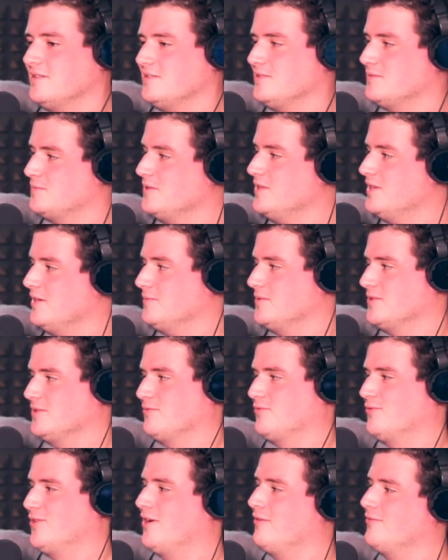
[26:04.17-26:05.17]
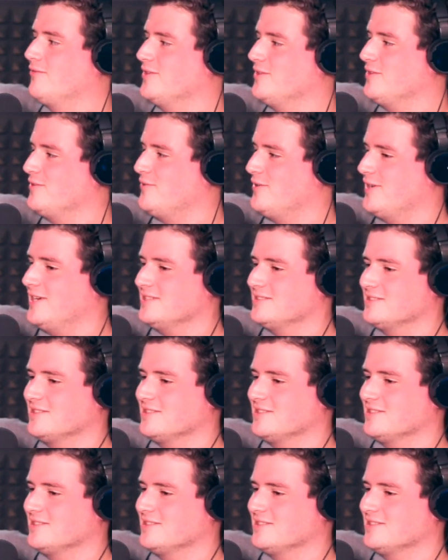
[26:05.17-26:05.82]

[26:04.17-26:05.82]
Just being able to run really fast.